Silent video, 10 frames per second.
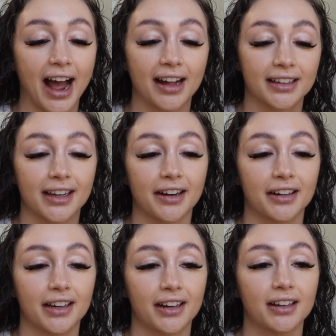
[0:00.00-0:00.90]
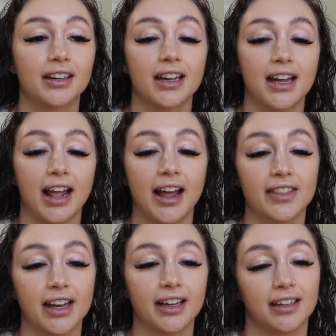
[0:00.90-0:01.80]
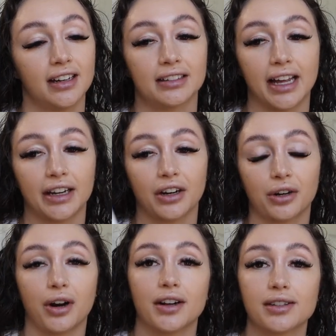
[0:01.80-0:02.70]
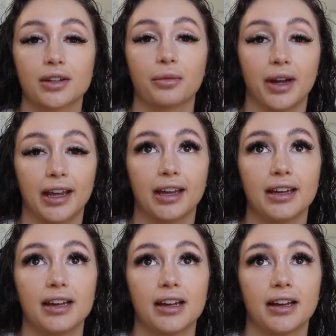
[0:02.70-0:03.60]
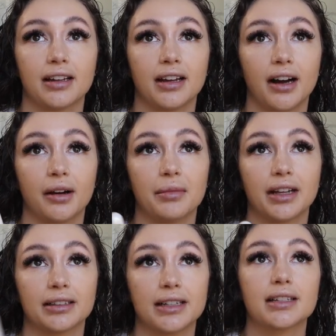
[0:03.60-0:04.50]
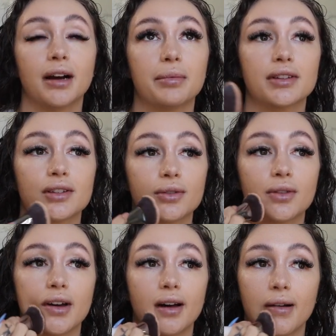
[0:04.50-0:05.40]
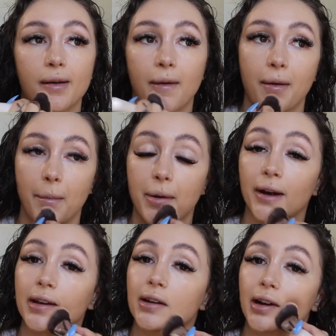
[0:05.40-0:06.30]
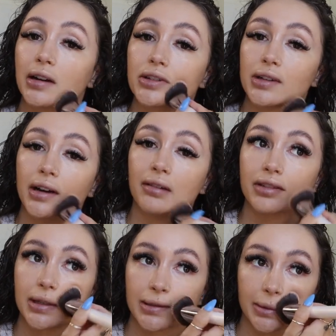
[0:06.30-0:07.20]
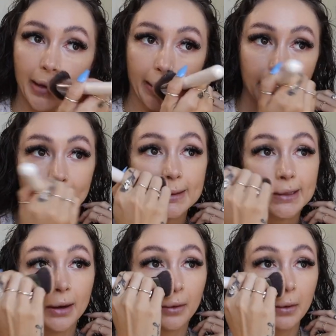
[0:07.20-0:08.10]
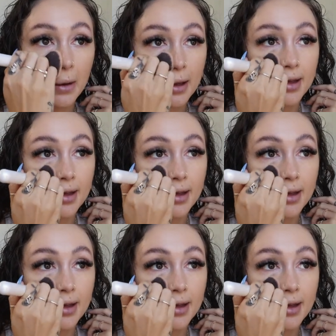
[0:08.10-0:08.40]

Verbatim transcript: alley area and then like across the way, um, it leads up into the parking garage of Caesar's Palace. So